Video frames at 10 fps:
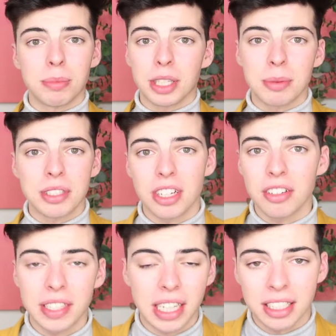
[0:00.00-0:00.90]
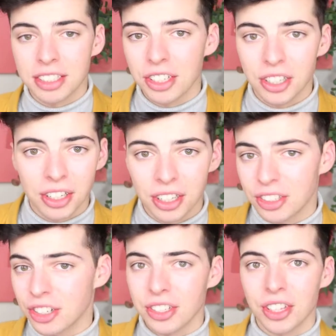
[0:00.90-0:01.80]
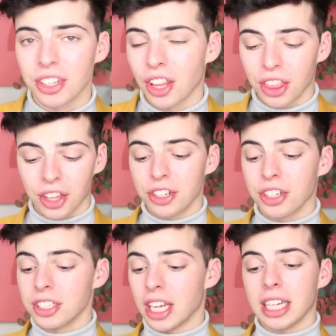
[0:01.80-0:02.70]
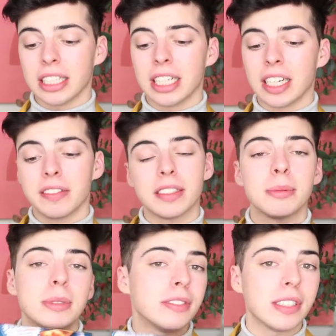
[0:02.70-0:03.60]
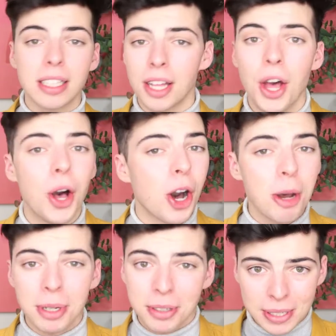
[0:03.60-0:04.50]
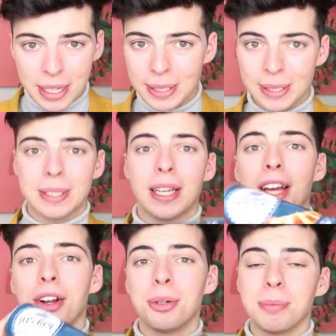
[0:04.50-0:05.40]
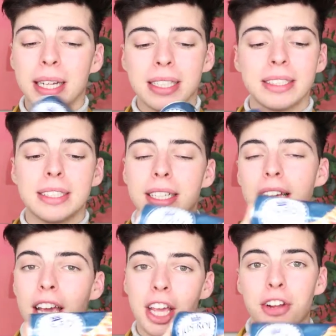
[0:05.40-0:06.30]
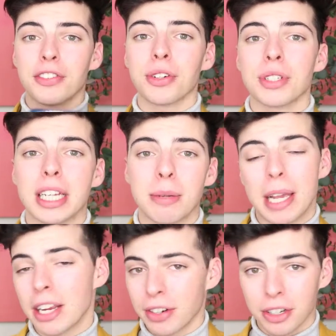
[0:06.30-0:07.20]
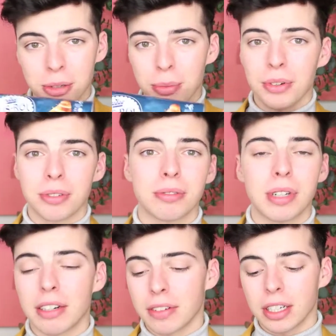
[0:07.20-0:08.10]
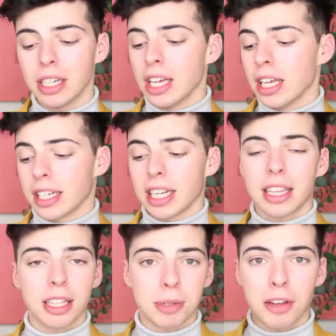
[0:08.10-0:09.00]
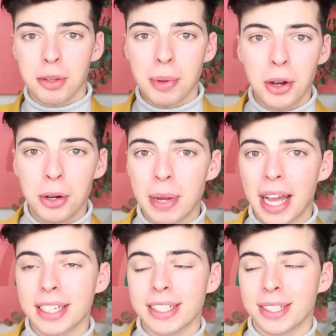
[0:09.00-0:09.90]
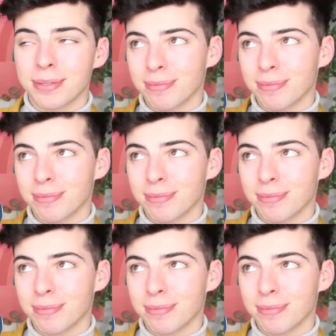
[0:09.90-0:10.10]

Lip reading: put them into the oven and they're done, and you have like beautiful homemade croissants at home, and you don't have to go to like a bakery or whatever to get them. You have them at home, and